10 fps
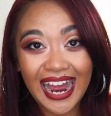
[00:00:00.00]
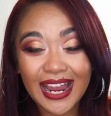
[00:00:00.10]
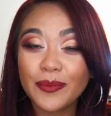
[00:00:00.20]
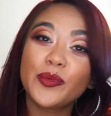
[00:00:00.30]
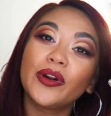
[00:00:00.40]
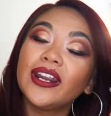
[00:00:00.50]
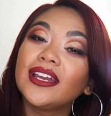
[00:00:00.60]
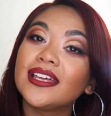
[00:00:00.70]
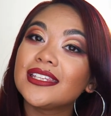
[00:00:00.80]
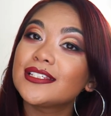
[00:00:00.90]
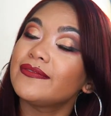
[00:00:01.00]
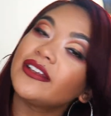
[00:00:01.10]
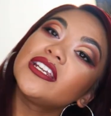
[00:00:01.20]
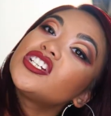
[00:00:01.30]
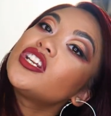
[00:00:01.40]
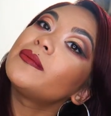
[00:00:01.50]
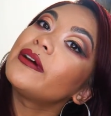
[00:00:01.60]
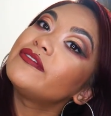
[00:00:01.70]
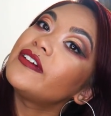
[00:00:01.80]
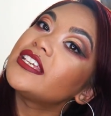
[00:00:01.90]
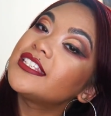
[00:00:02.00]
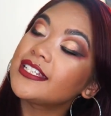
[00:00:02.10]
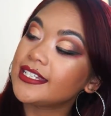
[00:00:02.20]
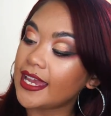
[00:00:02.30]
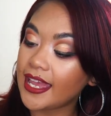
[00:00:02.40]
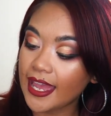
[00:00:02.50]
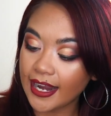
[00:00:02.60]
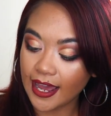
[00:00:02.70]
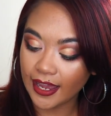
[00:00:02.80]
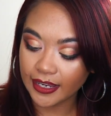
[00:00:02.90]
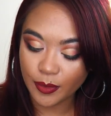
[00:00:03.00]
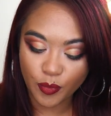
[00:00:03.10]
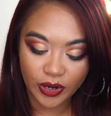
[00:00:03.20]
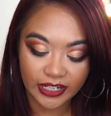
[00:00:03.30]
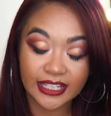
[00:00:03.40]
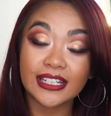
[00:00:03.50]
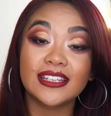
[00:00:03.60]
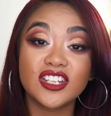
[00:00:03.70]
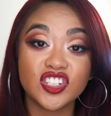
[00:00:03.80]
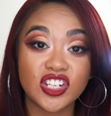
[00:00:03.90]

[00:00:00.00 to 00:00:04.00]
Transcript: I am wearing this foundation on my face today and I am wearing it in the